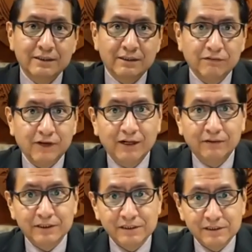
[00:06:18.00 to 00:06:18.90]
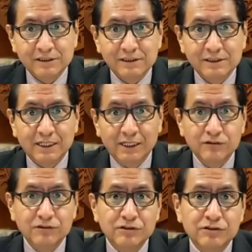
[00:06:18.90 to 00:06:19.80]
the virus, I
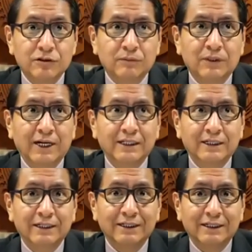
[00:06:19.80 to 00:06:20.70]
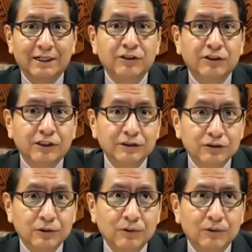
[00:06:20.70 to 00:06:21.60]
use this term lightly, under
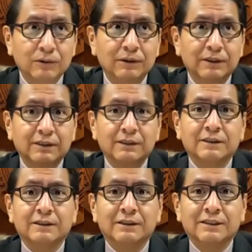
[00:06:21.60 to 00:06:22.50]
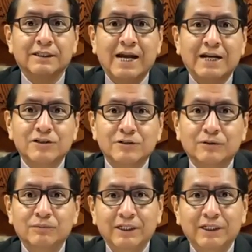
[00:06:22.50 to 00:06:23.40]
control,
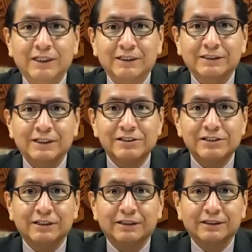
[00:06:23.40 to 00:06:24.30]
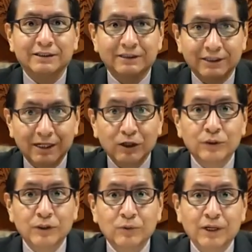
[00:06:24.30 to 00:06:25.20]
national media attention kind of
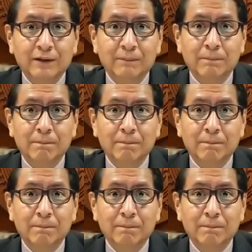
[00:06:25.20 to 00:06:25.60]
went away.